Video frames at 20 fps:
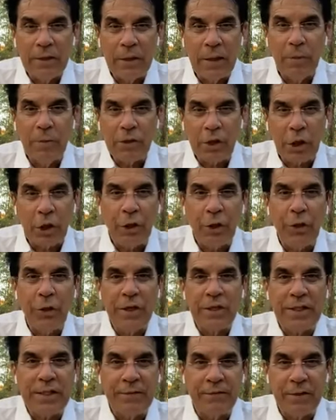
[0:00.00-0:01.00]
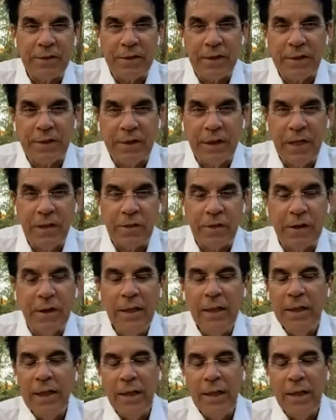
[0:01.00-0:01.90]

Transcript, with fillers: It was a courtesy visitation.